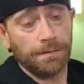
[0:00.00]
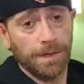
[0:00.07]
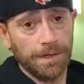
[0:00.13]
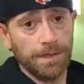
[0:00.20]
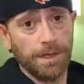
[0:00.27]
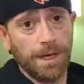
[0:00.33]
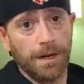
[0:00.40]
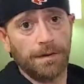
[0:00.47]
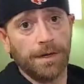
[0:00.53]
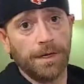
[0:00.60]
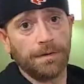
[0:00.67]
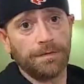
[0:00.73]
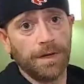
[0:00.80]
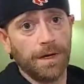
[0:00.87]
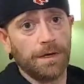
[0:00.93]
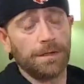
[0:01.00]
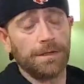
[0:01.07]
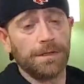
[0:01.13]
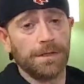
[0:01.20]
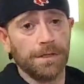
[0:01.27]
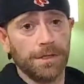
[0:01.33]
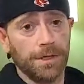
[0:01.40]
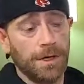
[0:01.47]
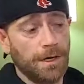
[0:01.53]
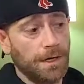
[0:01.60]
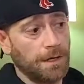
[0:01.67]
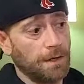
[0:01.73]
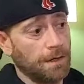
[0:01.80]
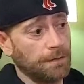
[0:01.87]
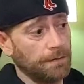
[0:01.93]
Plus the carrying of guns, the
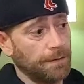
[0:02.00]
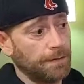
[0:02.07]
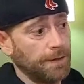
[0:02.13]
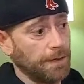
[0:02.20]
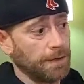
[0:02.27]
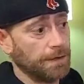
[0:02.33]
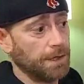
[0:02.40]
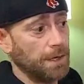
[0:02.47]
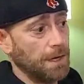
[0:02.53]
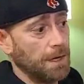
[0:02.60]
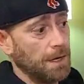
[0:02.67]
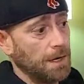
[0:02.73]
stalking, all of the things.